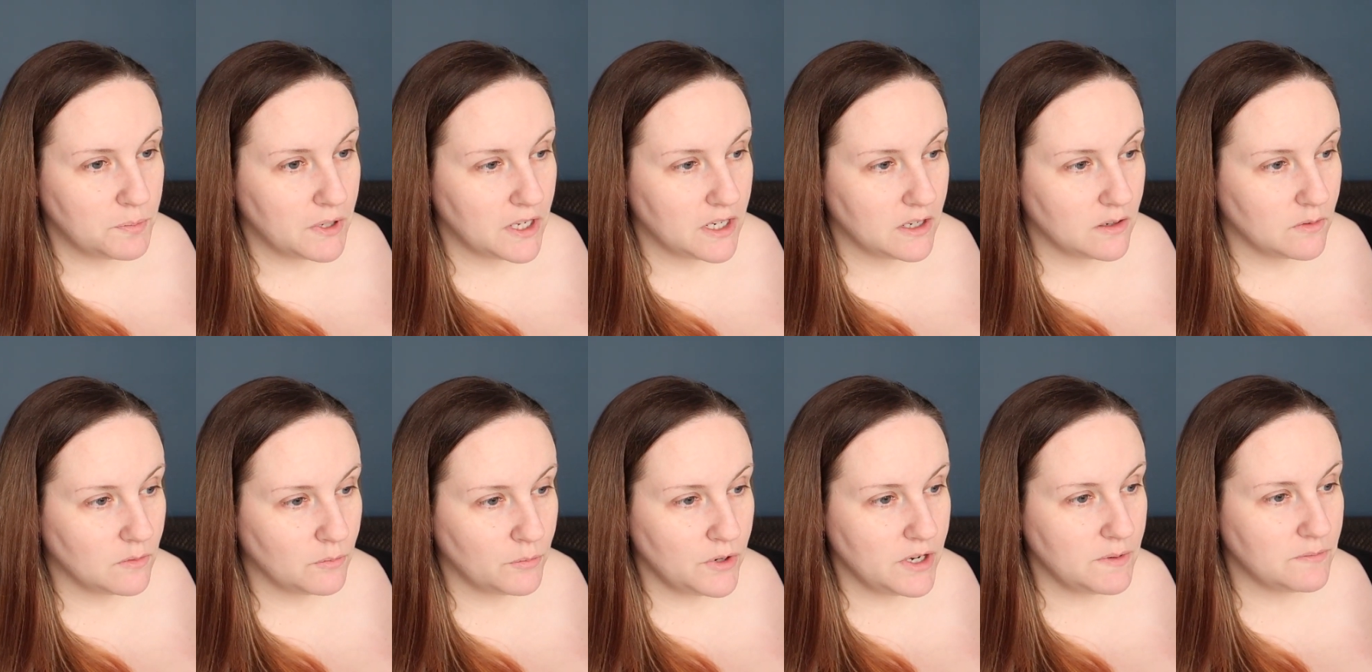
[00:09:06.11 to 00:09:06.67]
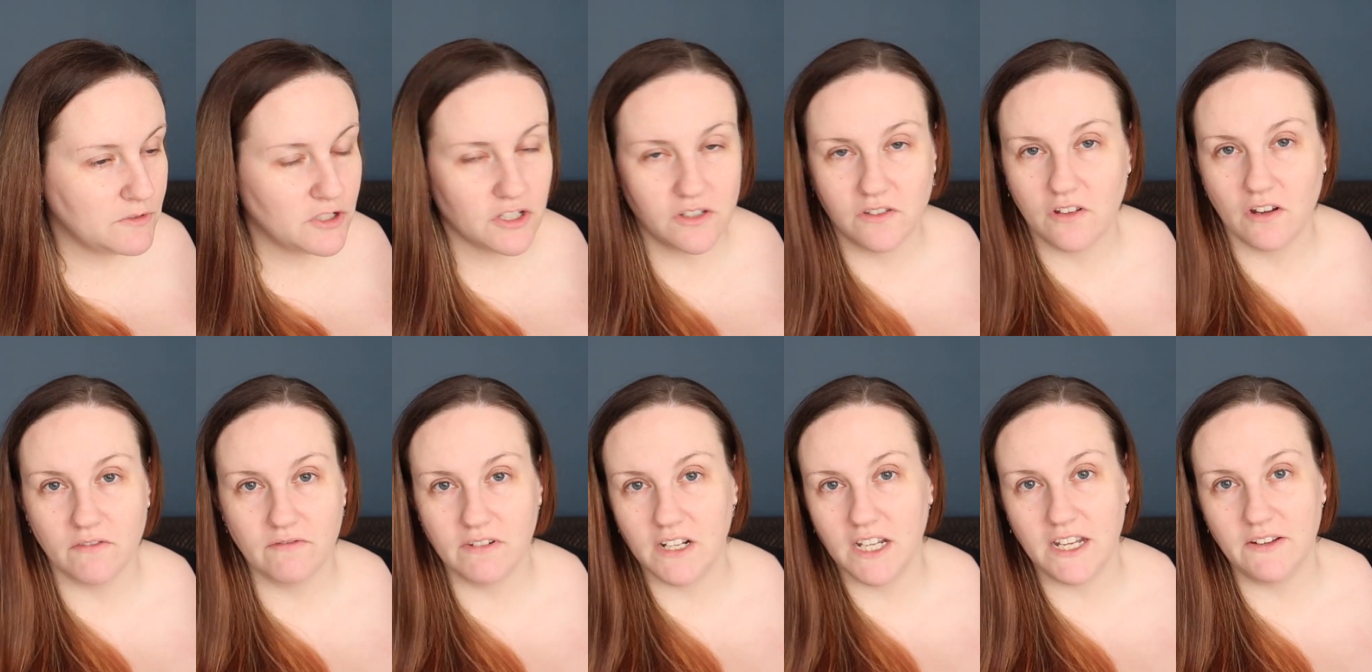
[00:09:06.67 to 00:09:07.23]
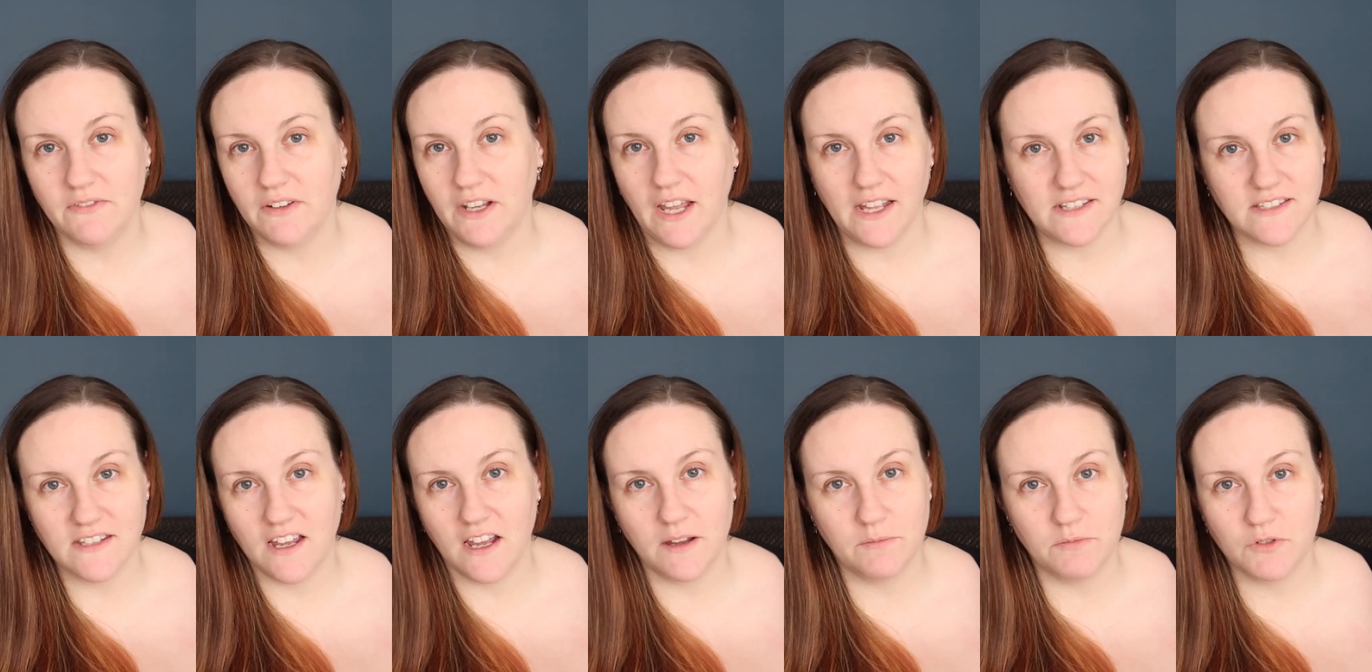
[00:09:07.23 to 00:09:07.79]
but we just don't really even
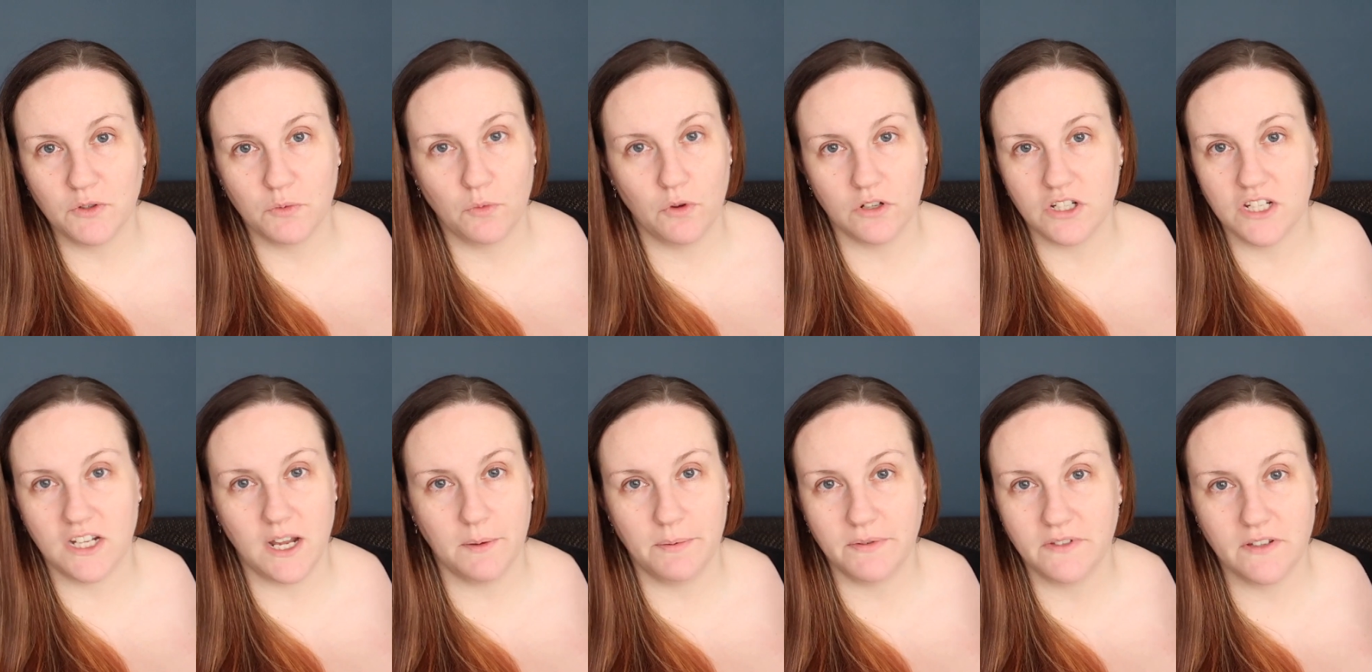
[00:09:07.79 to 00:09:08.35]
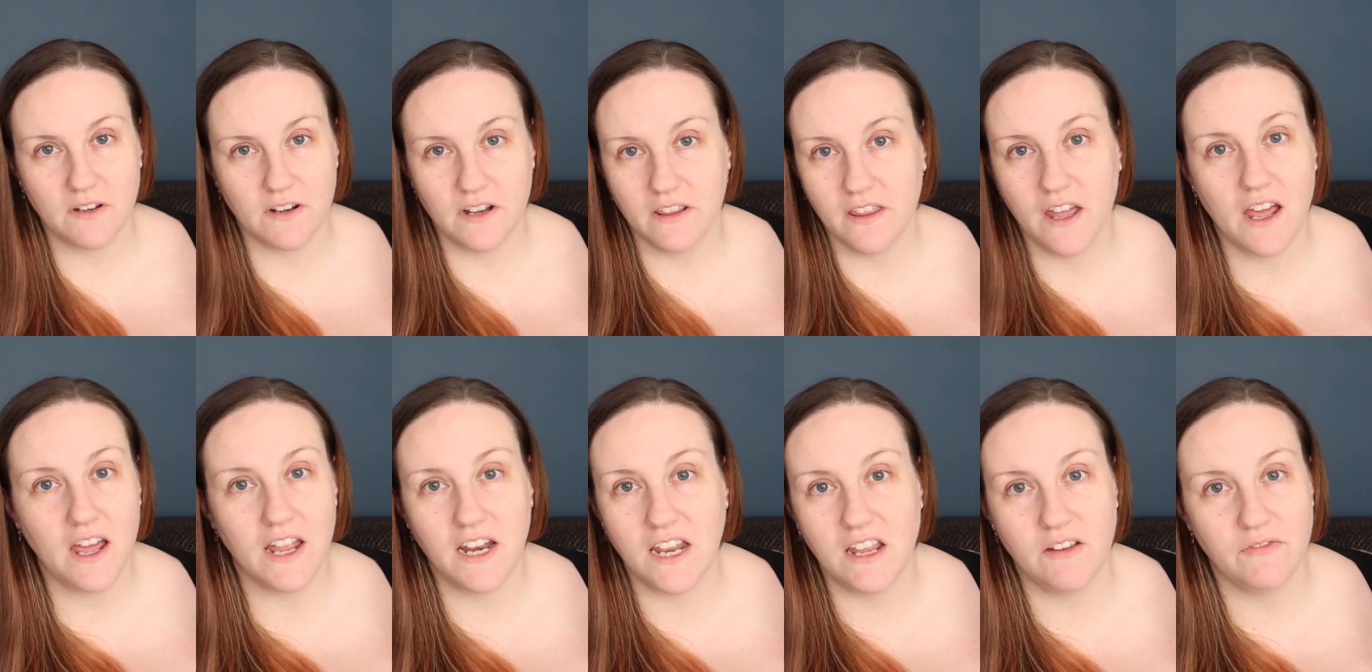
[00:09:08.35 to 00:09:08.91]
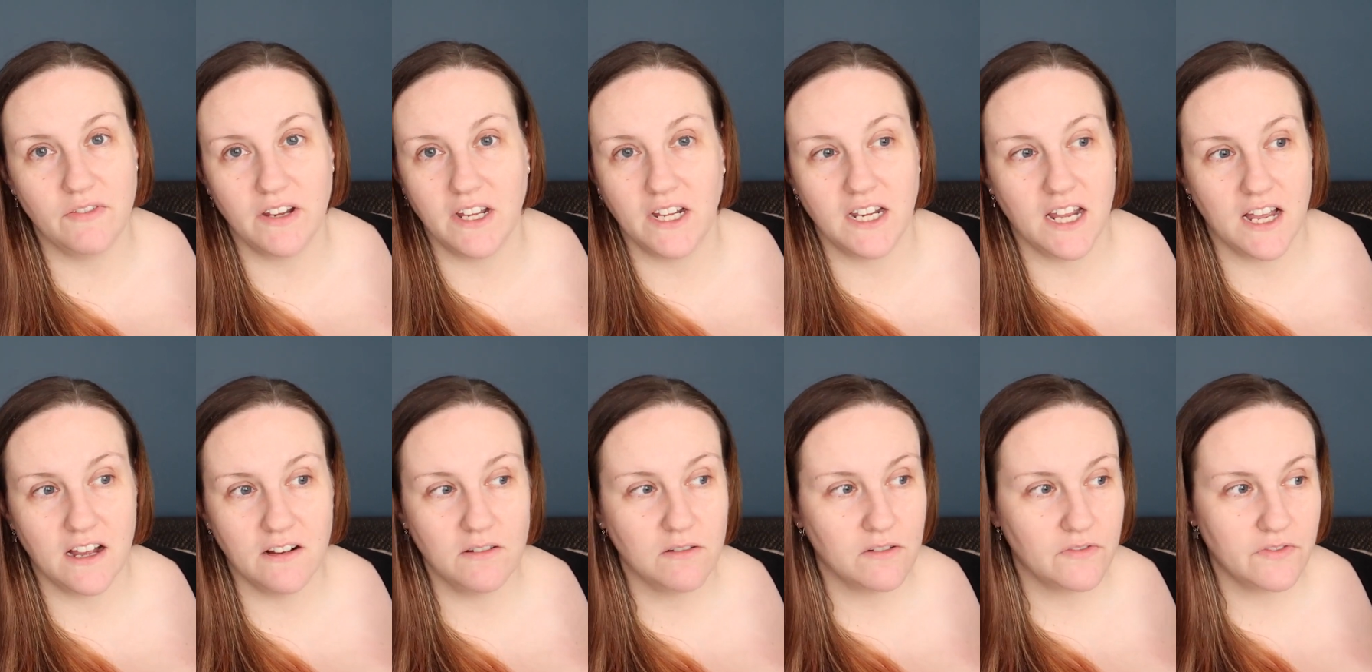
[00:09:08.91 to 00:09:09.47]
get time to watch an episode of that an evening
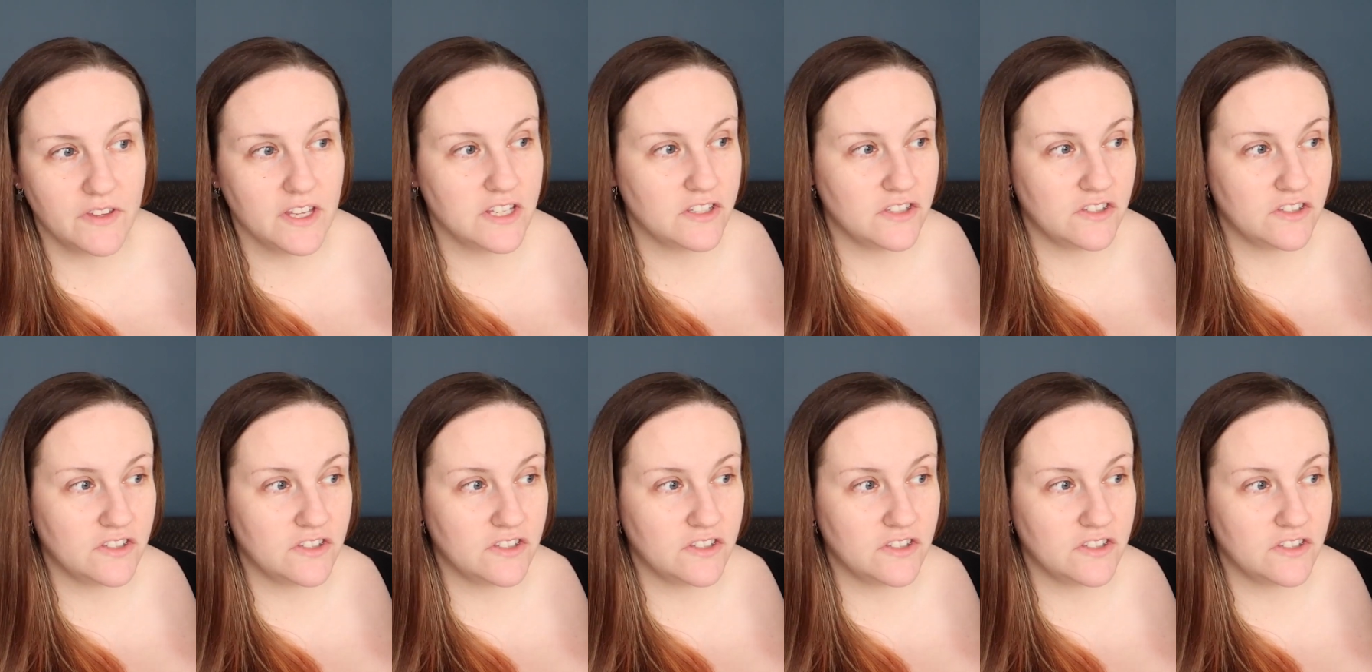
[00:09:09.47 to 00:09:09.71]
now.